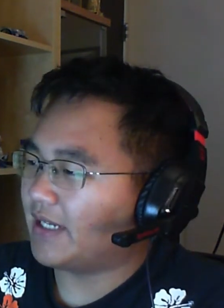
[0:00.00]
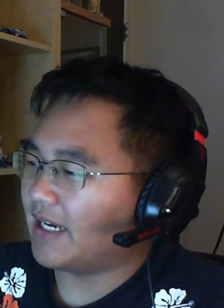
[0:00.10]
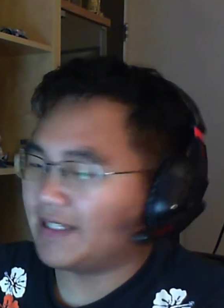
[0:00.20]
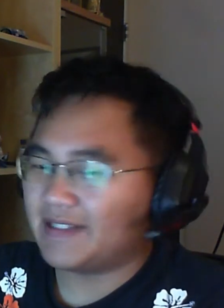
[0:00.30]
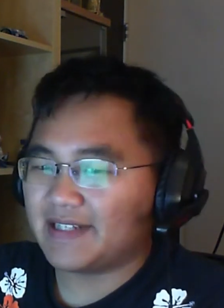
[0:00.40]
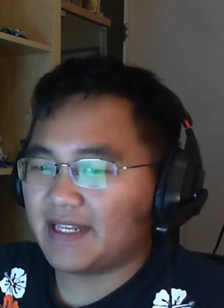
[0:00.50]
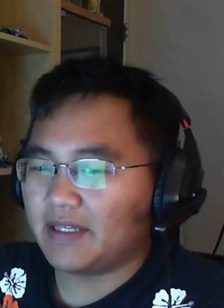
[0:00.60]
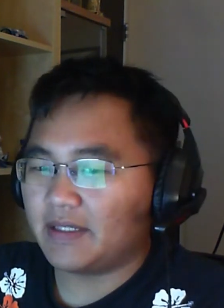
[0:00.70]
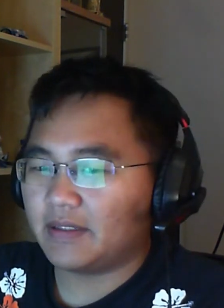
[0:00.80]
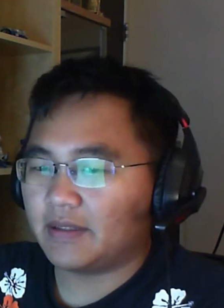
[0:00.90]
I'd
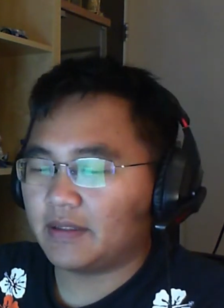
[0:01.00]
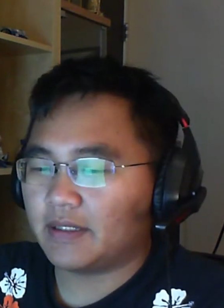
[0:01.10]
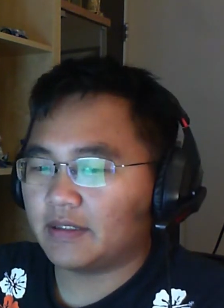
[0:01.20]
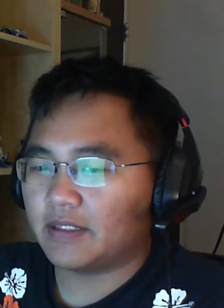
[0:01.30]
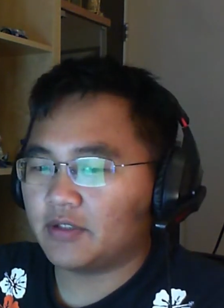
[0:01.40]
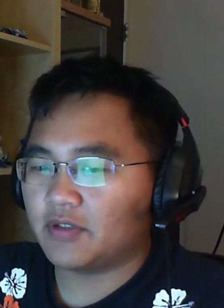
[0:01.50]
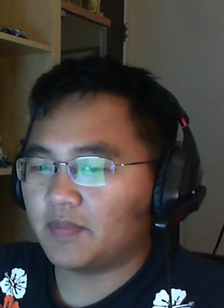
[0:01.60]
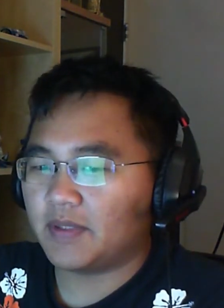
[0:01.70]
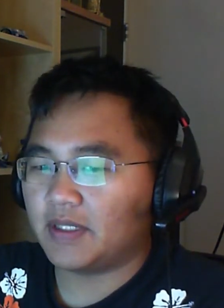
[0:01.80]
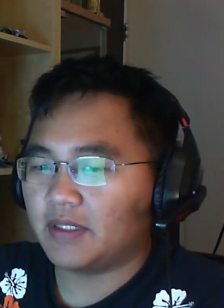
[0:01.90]
say that they
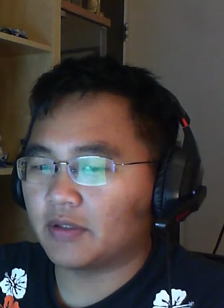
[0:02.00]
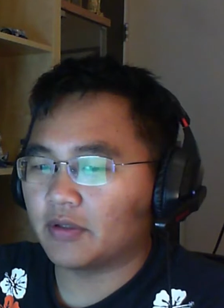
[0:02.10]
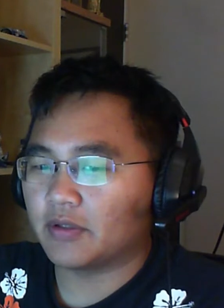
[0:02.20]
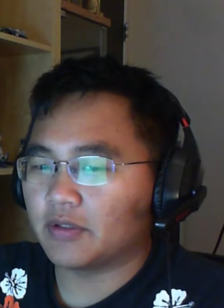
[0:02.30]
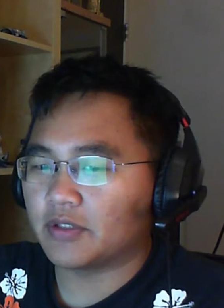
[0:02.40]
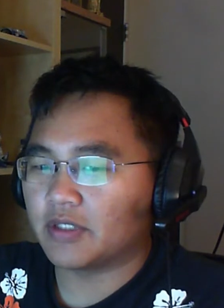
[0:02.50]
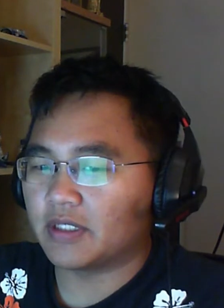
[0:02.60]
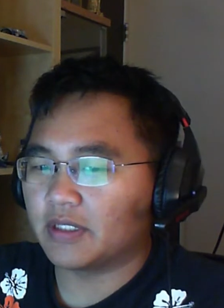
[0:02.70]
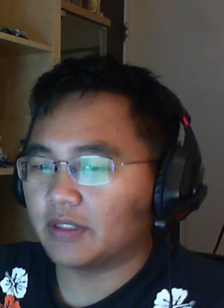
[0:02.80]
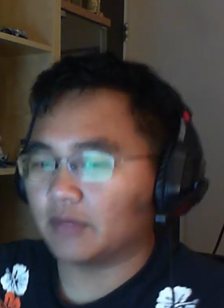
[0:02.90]
should be
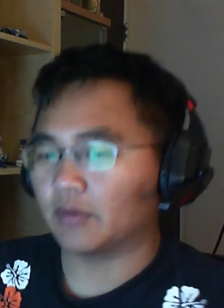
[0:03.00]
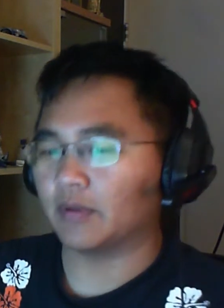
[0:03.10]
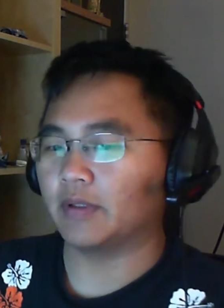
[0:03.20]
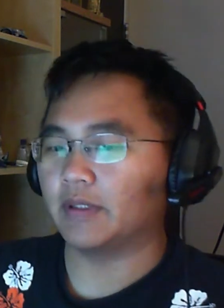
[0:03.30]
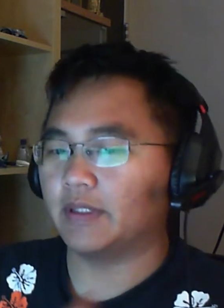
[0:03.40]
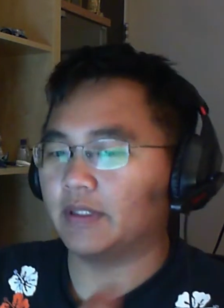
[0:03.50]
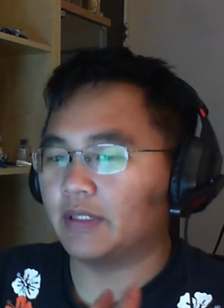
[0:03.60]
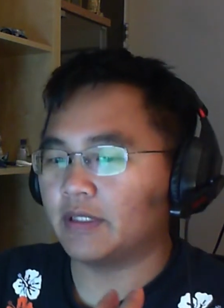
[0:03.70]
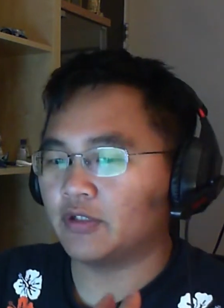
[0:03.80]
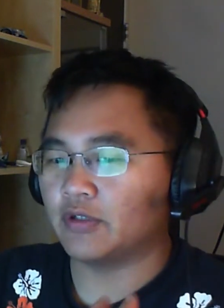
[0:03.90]
encouraging, or
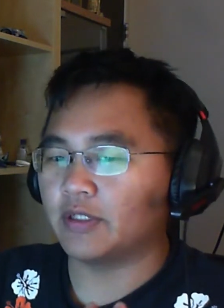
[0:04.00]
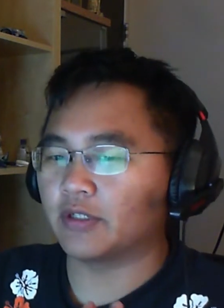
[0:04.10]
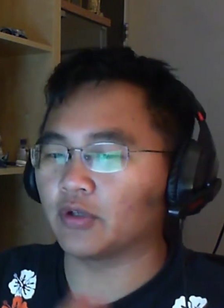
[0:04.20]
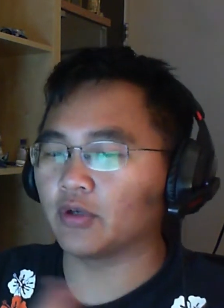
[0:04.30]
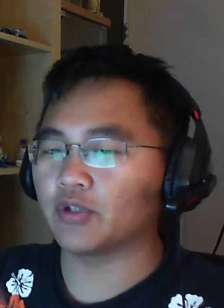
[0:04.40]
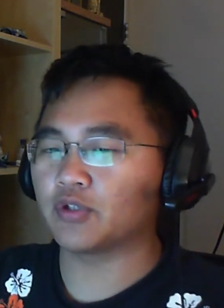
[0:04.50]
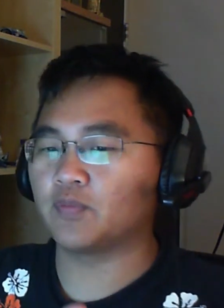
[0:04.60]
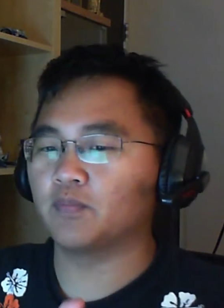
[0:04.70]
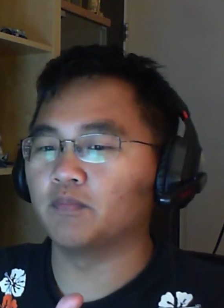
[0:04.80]
they should encourage